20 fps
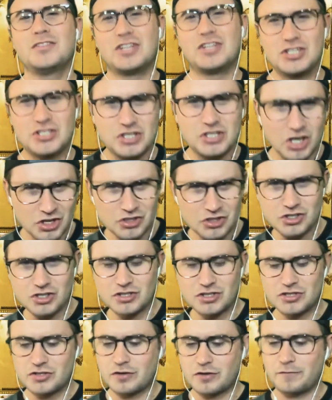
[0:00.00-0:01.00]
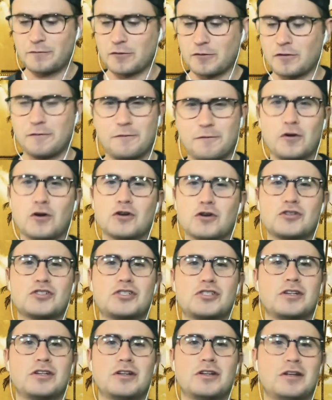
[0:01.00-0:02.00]
the dungeons for the
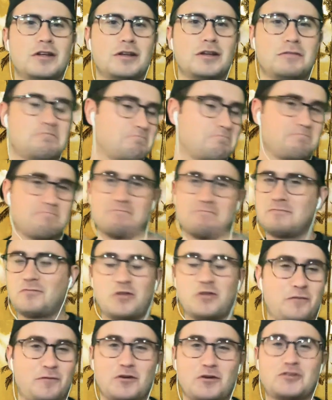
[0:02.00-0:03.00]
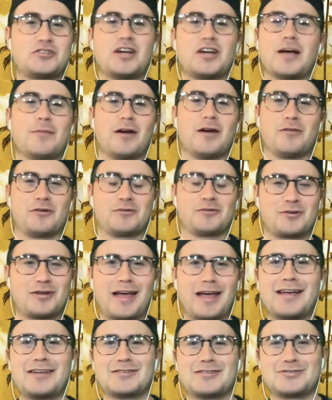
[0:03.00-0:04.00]
first for the first time ever,
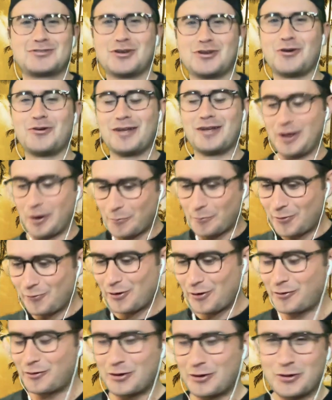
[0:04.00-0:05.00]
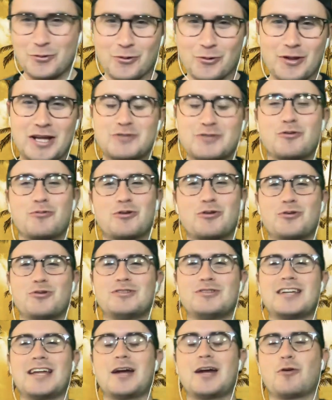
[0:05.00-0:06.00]
okay? So, it'll be really really cool. That's what we're
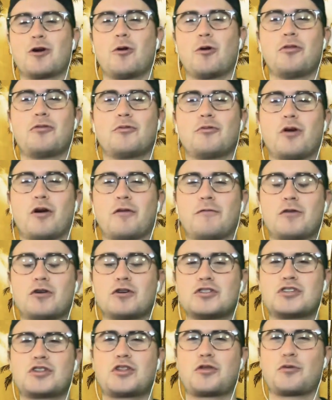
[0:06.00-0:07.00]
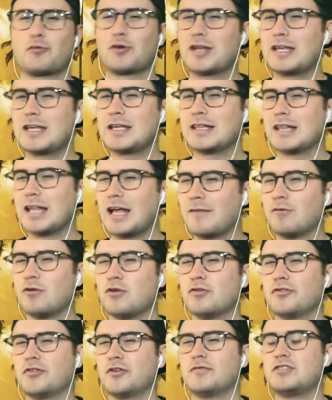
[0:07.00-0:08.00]
doing today. We're going through our first 3
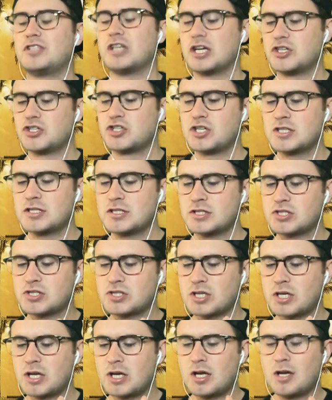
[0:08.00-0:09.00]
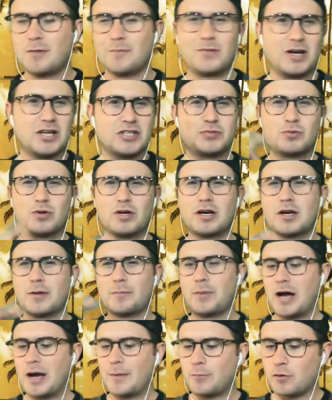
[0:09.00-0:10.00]
levels of dungeons but I just wanted to
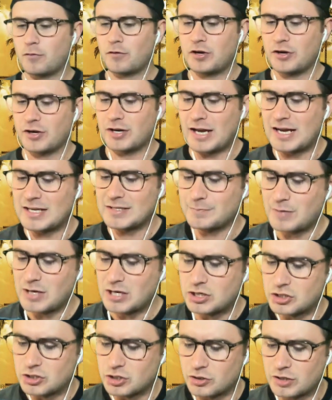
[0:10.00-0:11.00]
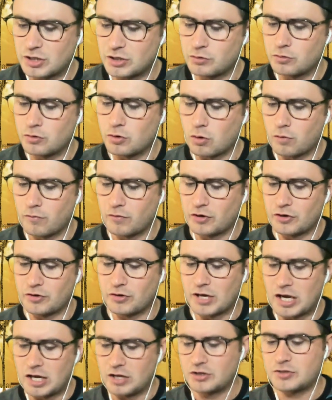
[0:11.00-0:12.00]
pop over here. Guys, make sure that you go over to your
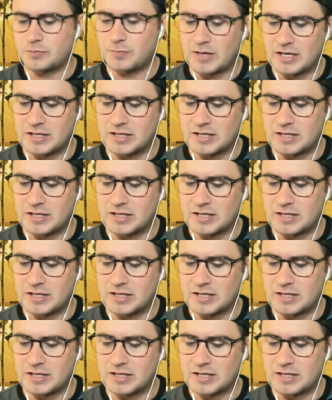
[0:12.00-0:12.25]
knowledge